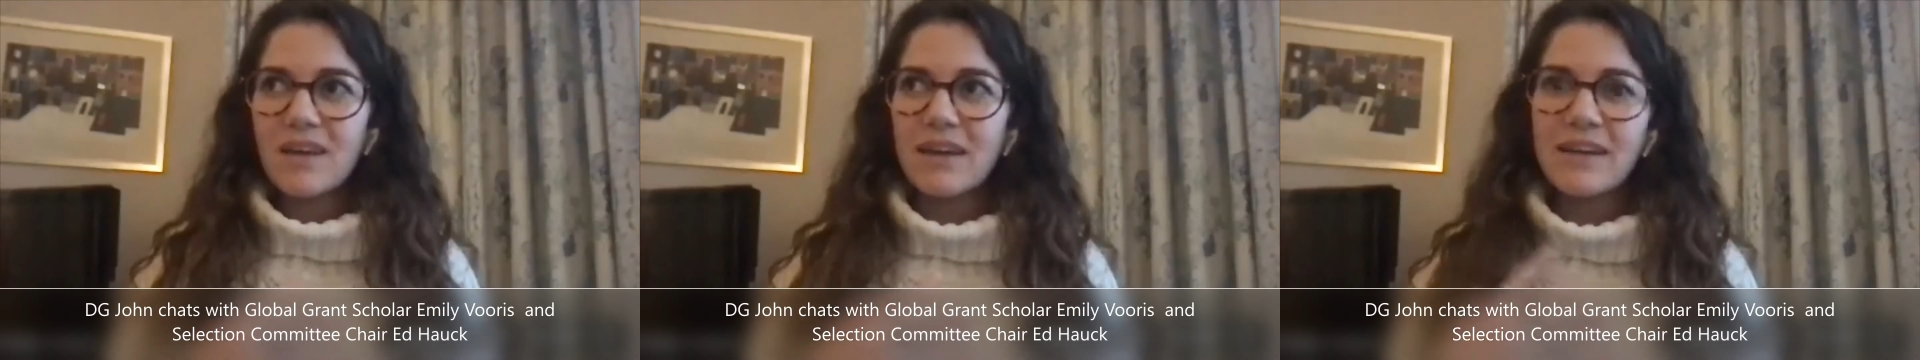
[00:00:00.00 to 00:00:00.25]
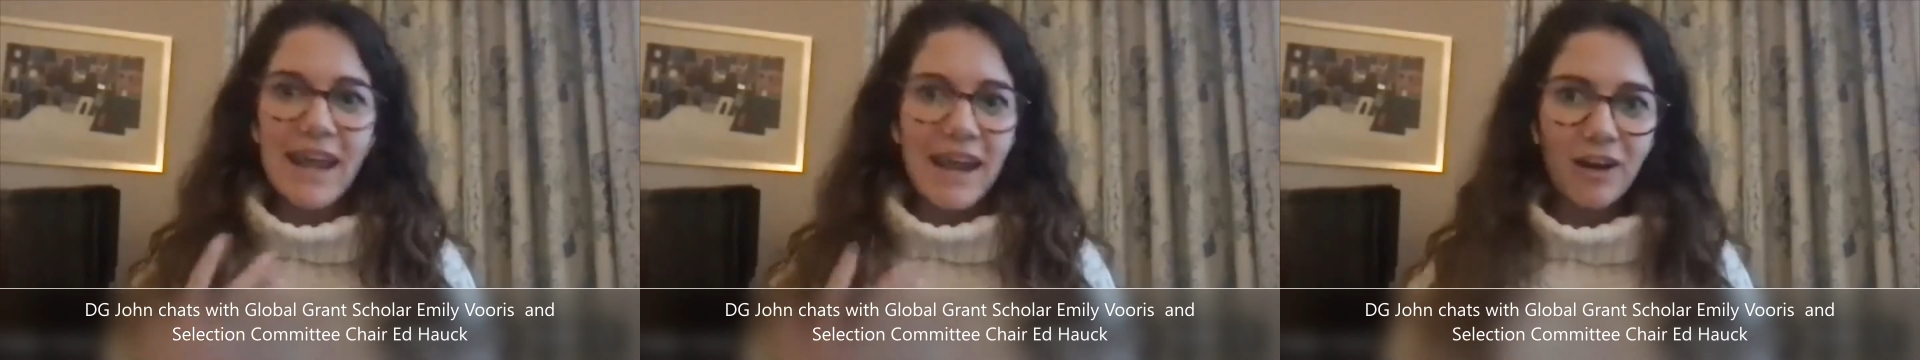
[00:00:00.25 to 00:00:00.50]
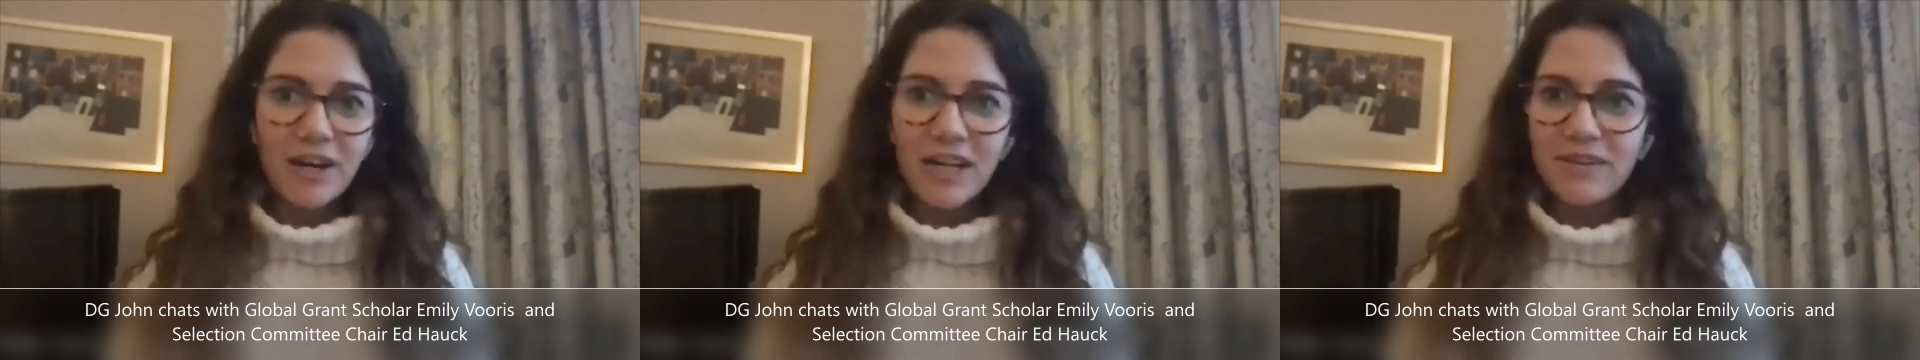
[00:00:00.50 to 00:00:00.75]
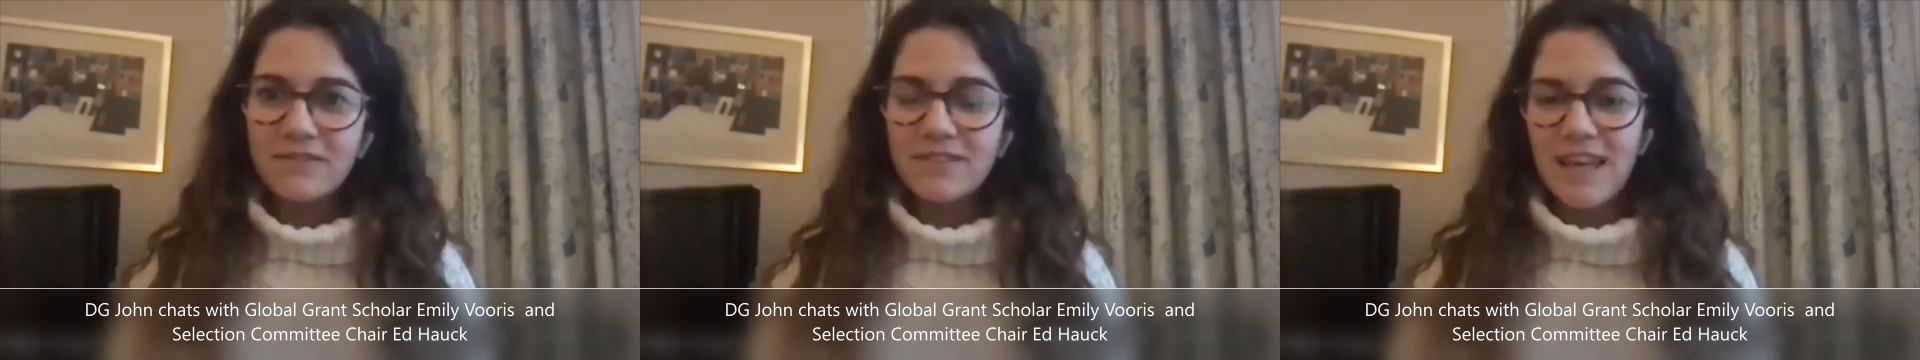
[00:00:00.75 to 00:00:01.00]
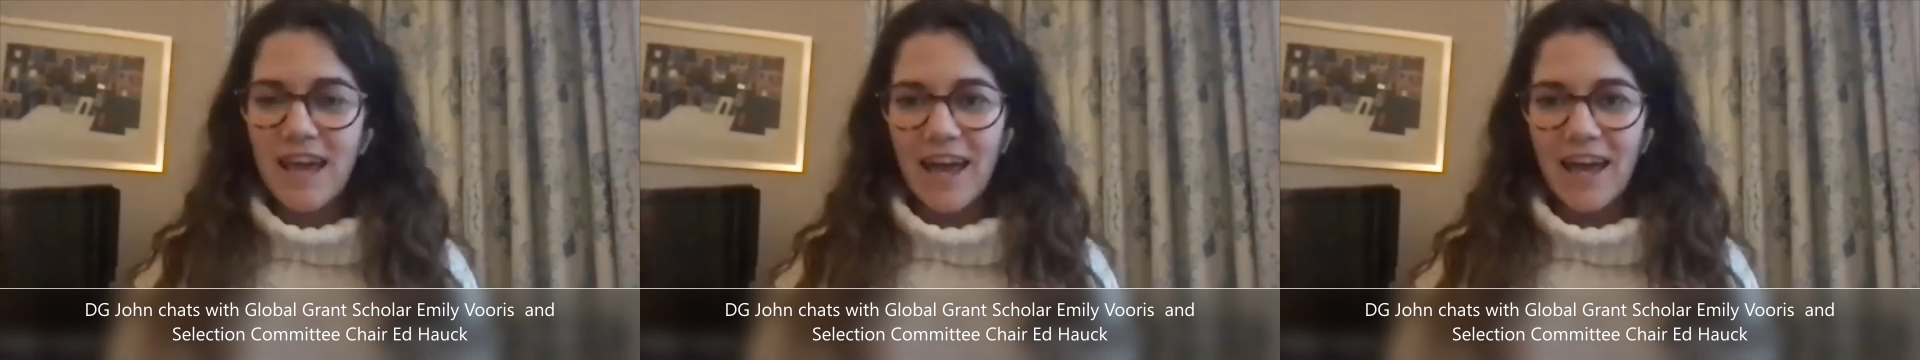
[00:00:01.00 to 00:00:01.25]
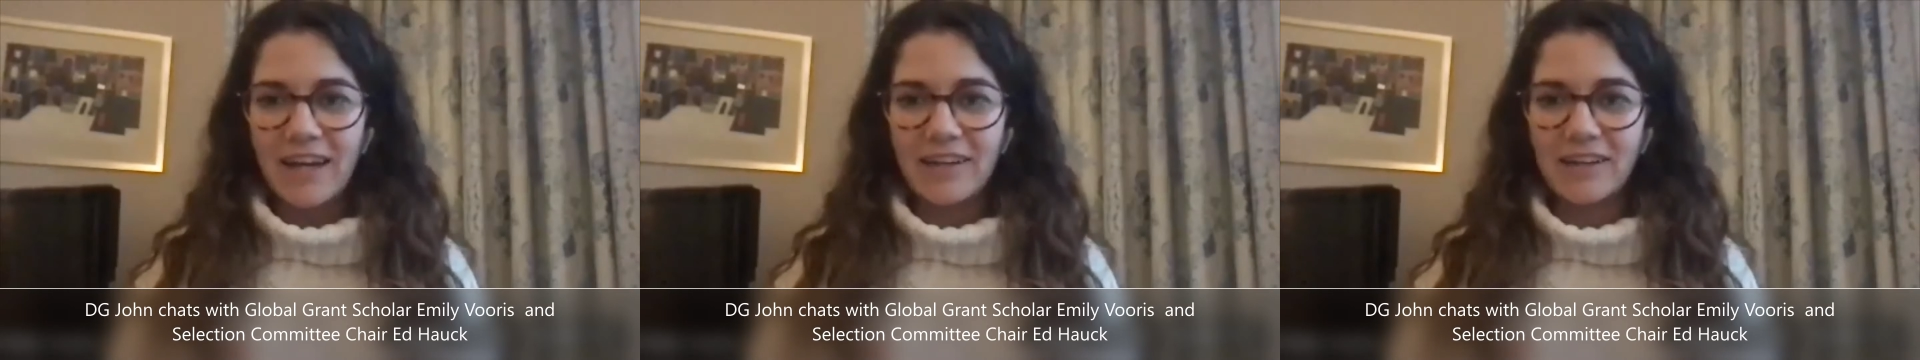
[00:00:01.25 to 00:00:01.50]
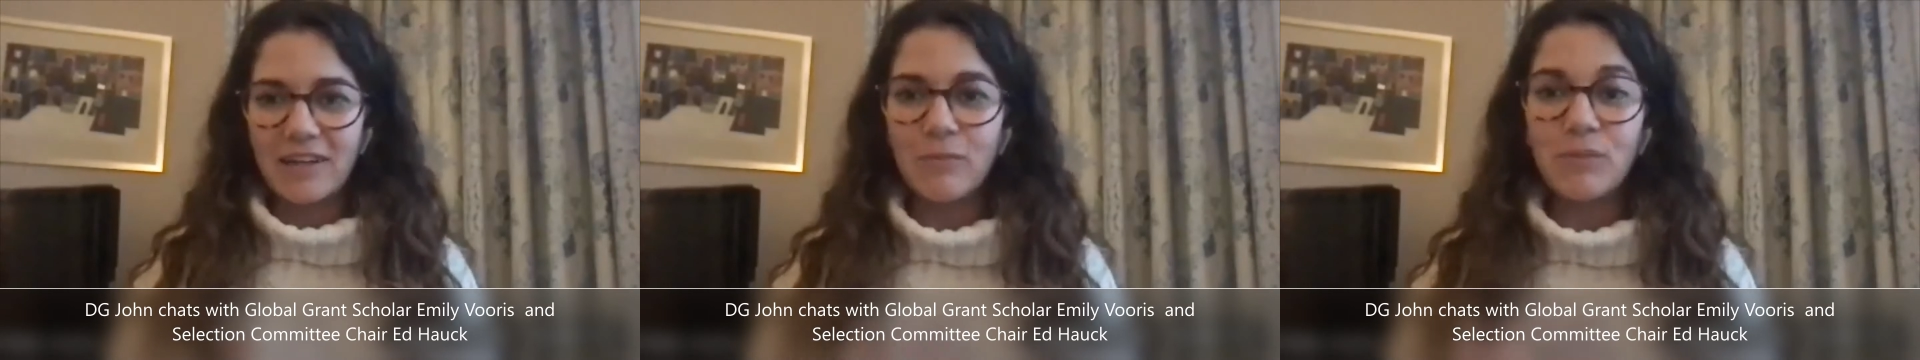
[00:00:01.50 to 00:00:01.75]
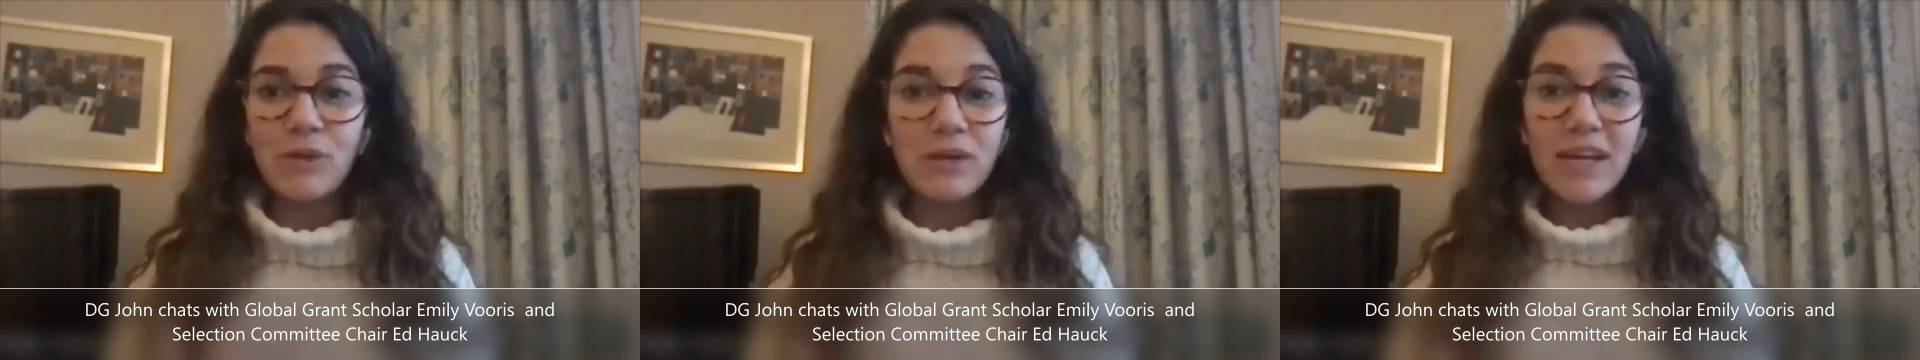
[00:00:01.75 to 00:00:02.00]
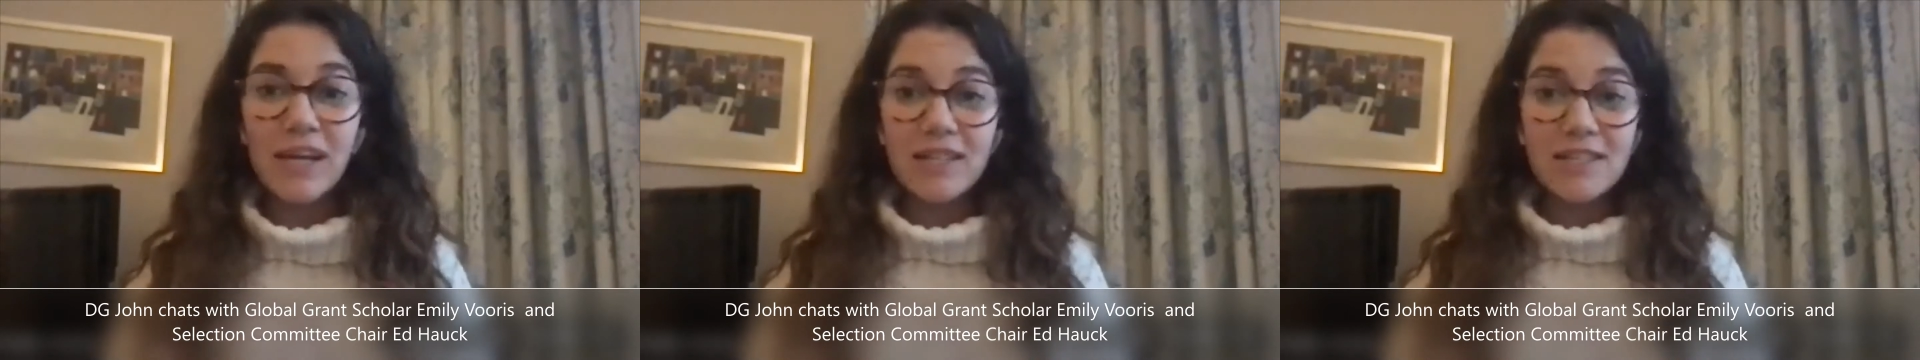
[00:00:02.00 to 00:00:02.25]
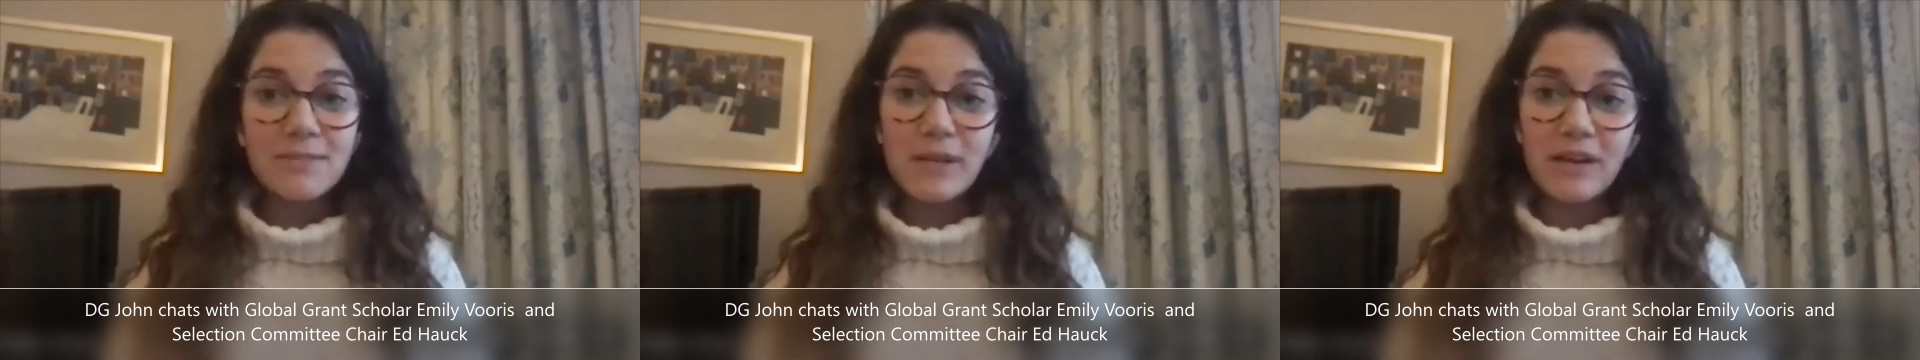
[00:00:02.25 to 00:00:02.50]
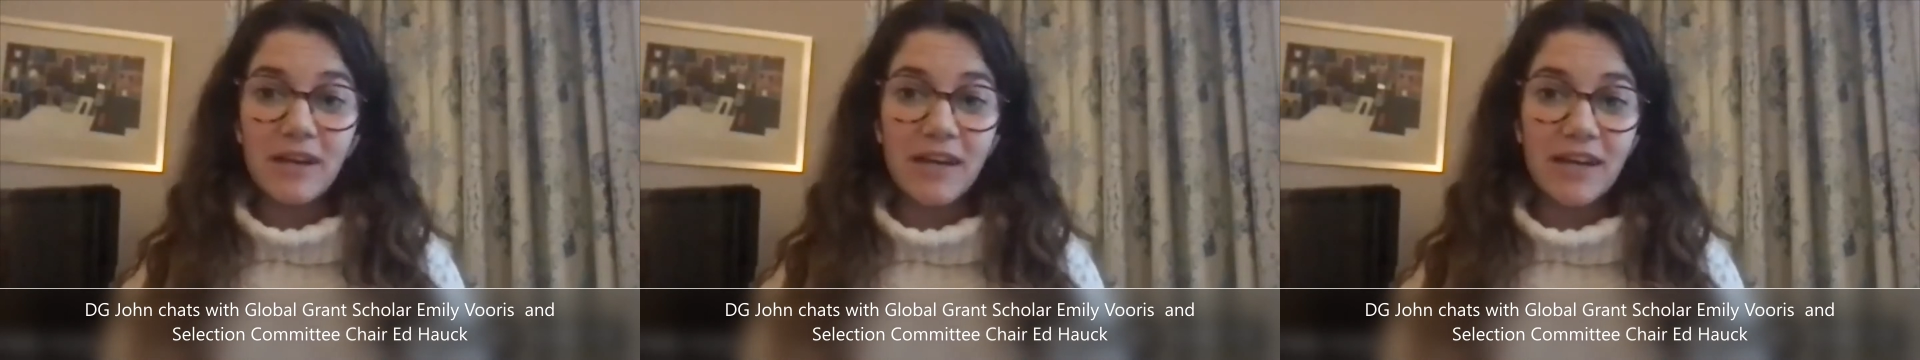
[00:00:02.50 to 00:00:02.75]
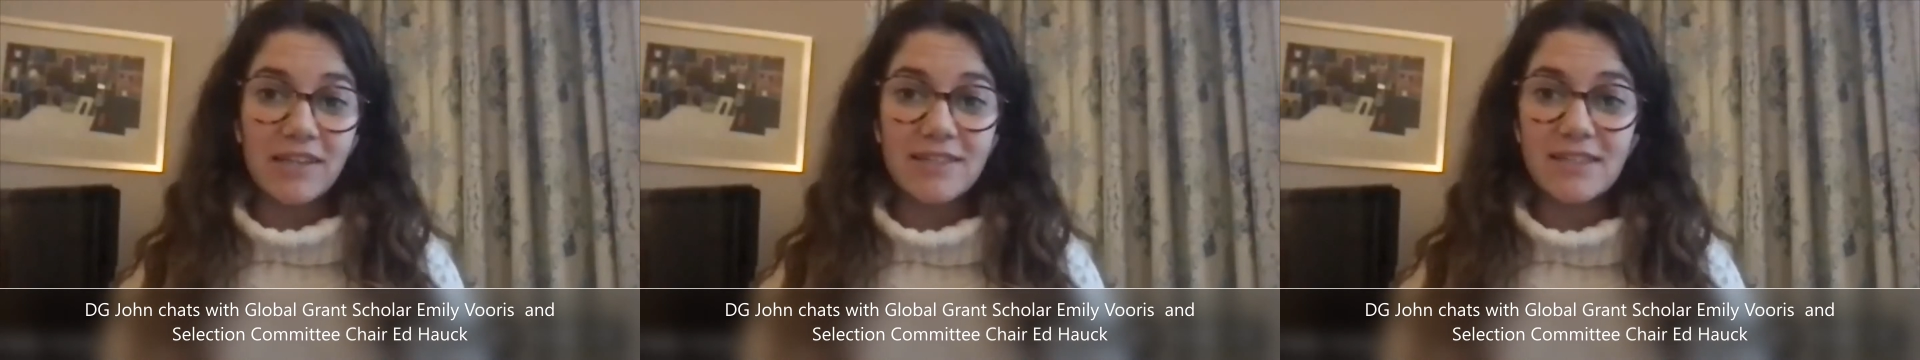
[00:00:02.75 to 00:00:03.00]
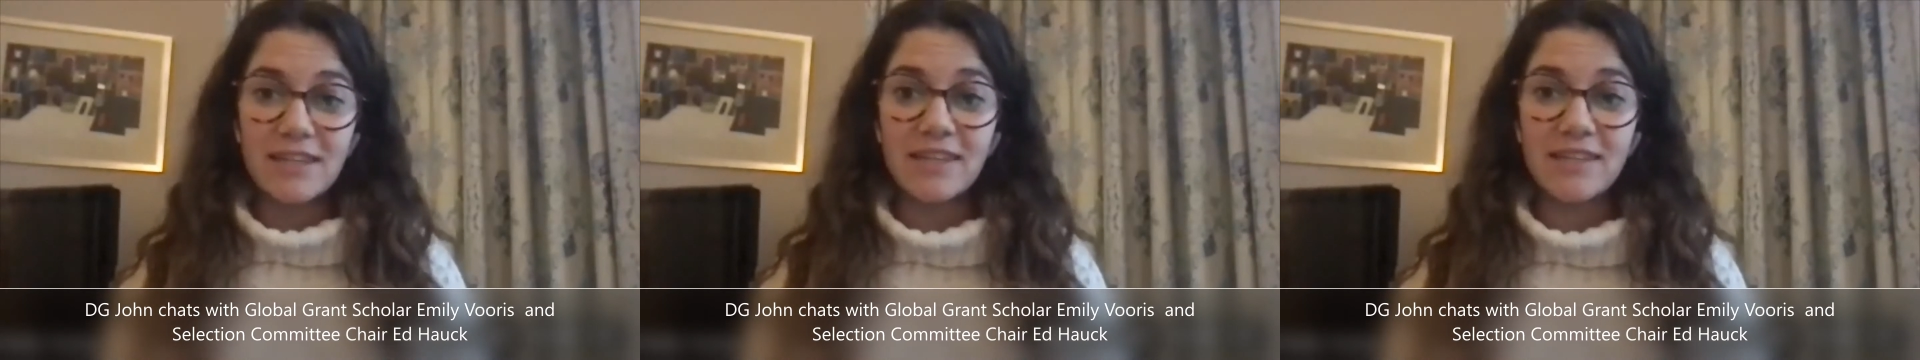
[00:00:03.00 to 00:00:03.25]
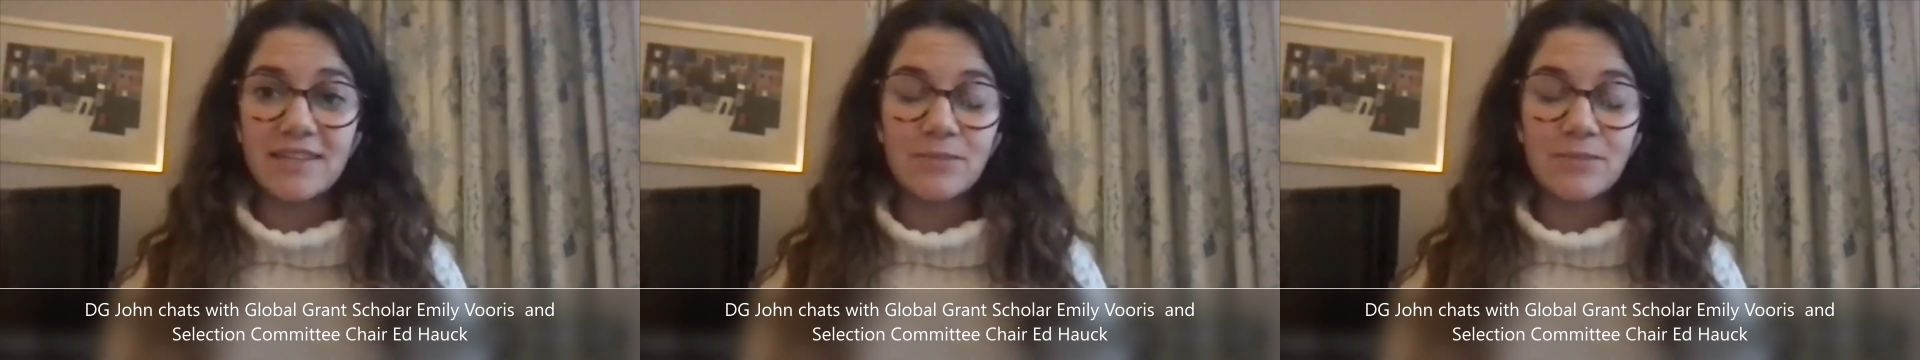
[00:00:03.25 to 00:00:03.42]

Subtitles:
narratives and community experiences,